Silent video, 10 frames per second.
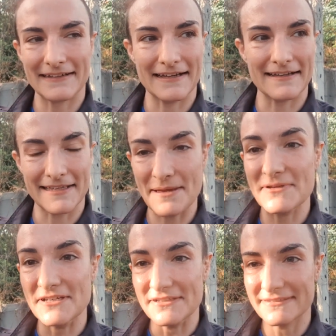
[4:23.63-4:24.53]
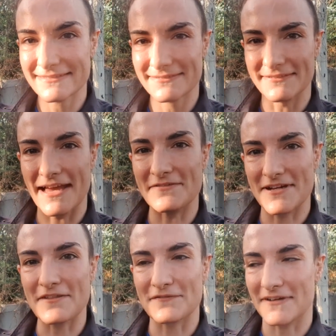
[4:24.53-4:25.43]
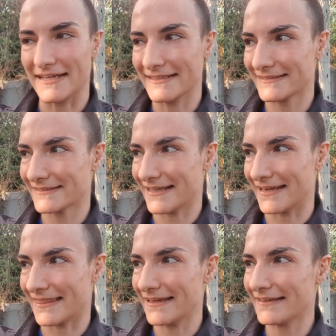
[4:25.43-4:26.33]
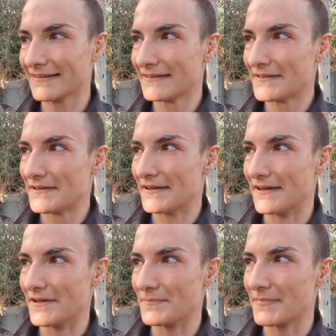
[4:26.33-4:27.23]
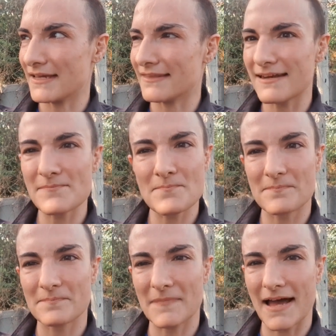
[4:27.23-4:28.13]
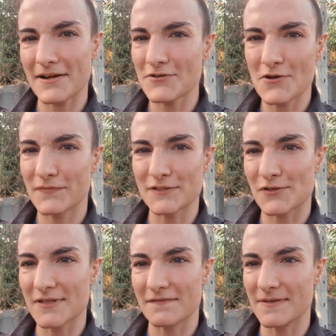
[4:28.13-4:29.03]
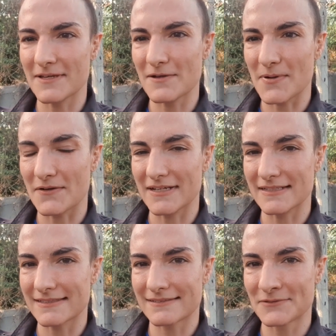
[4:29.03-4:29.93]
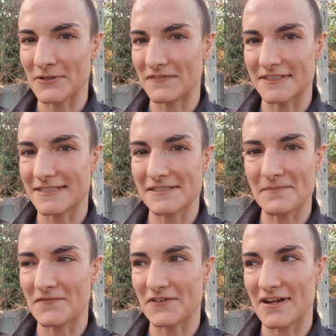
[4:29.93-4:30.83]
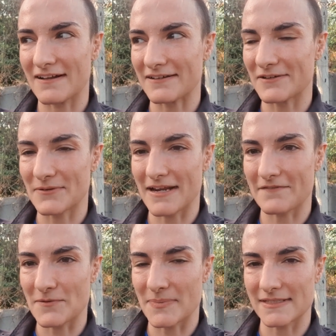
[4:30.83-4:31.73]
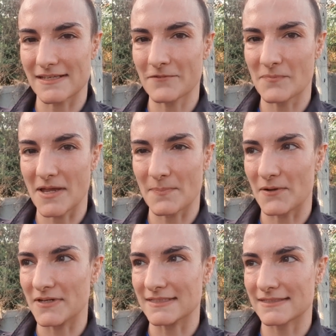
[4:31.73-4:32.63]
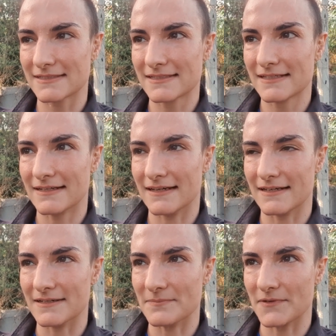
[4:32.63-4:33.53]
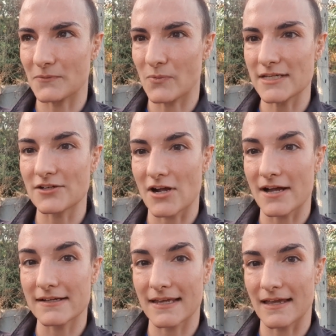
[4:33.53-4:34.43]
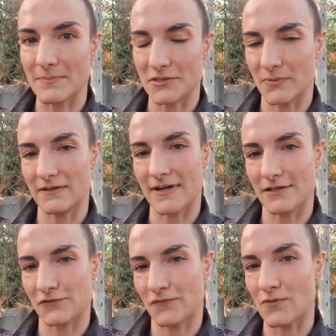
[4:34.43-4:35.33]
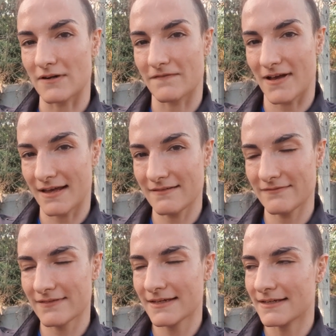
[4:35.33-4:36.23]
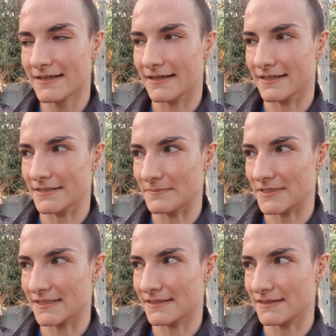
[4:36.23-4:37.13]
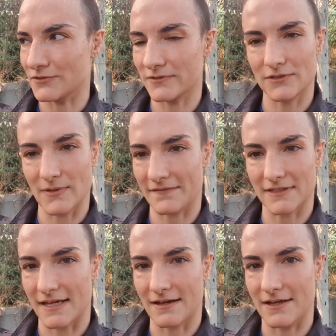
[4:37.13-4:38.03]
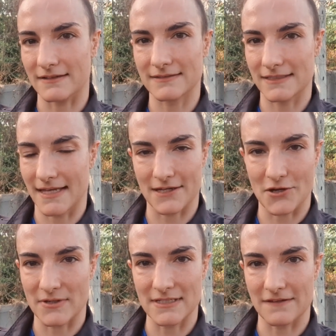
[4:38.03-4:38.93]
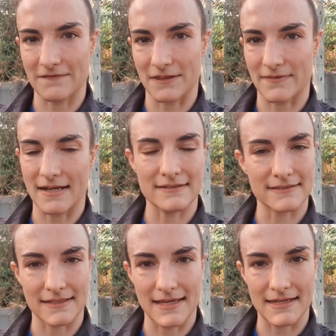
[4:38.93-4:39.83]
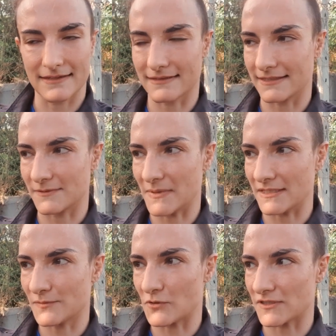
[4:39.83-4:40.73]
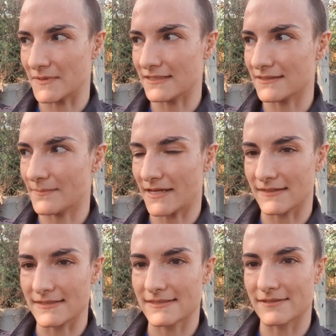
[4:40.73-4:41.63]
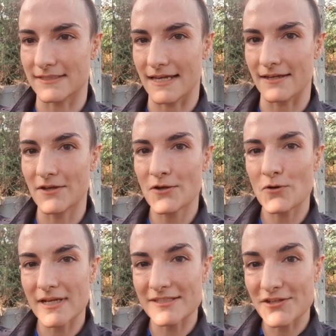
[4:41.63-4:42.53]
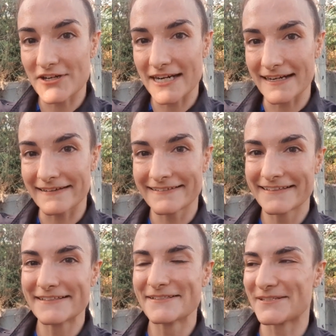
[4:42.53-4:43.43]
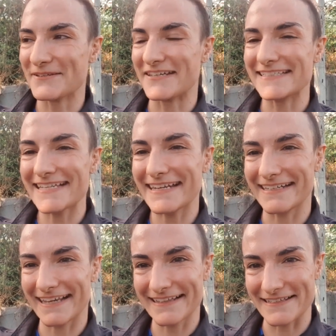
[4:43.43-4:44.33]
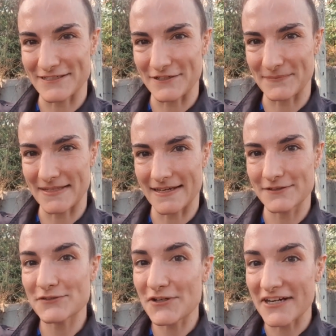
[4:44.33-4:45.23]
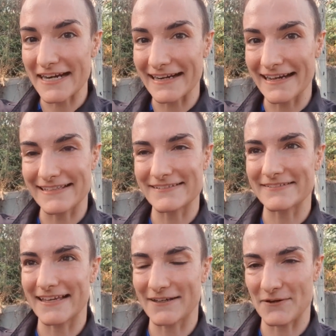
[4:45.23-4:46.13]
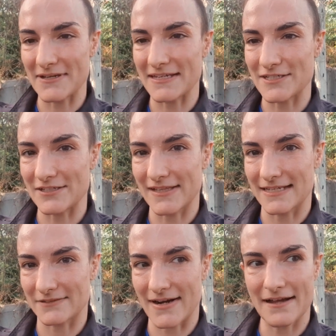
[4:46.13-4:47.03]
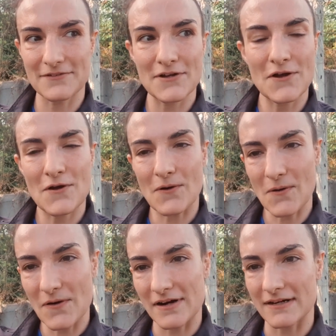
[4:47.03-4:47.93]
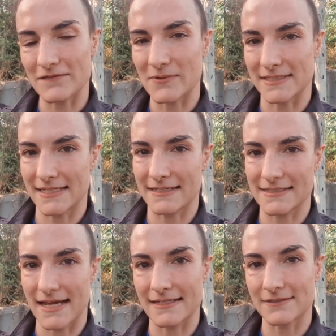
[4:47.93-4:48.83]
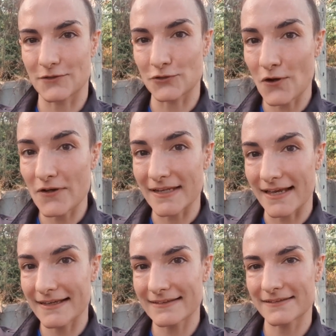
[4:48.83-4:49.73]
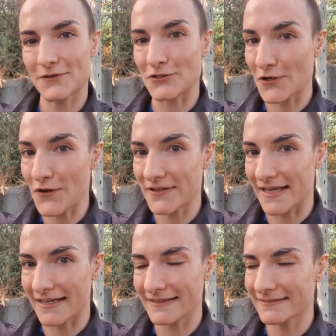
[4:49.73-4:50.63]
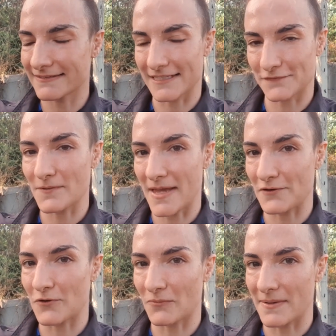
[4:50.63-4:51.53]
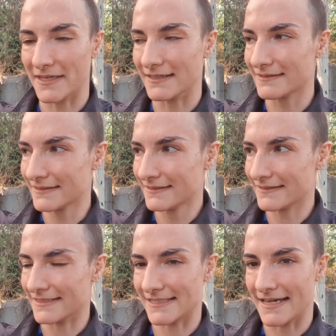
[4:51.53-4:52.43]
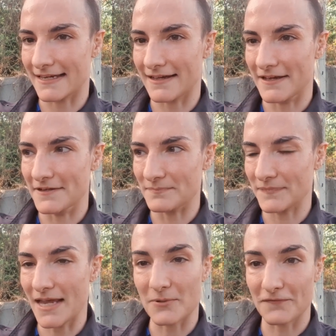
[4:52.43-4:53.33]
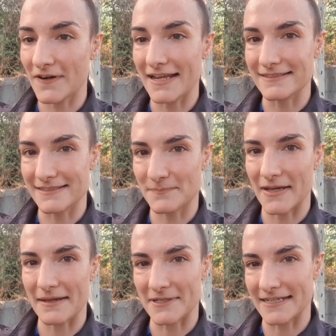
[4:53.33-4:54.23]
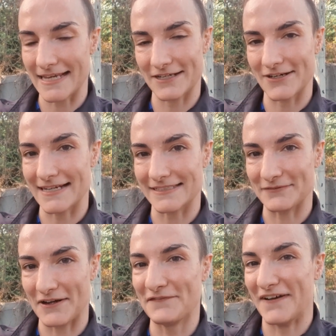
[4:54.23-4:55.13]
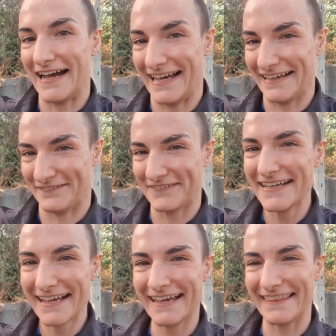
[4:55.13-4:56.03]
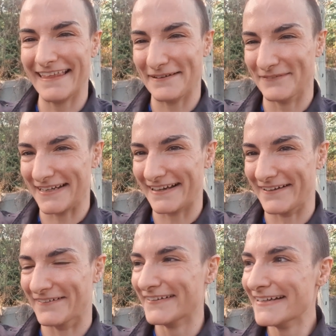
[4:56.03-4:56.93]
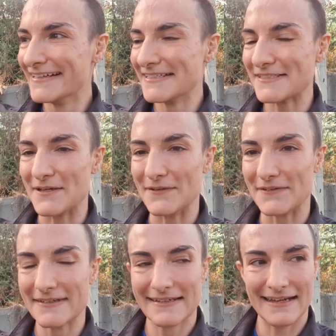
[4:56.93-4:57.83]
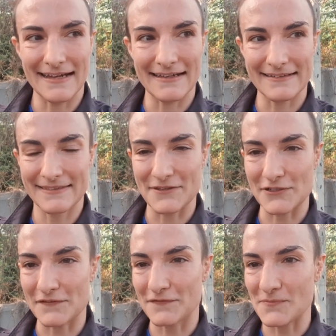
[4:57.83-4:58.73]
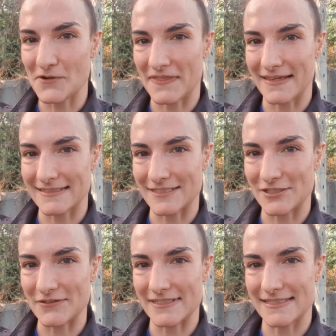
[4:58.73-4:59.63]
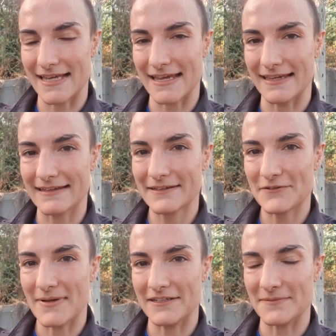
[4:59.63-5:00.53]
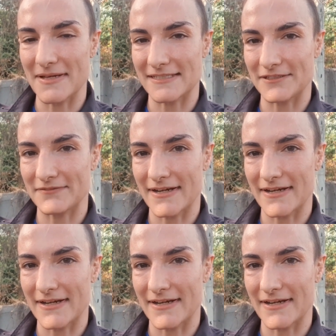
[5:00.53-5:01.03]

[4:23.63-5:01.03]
uh, Gemu will have another fight kind of thing. Um, and then I don't know if it's only female opponents or if it's because I'm Farang or whatever, but some of my opponents, um, when you're hugging between rounds four and five, um, to, you you have to like hug to like go into the fifth round. It's a like let's be sportsmen about this. They'll say okay sorry, so you can say it in English. You can be like sorry as you're like going into your last round, or if you want to say it in Thai, it's kototna kototna, and that's for men or women. It's like um, yeah we're friends, but I'm gonna kick your ass in round five, and then we go. So uh, those are a few more things that you can say while you're messing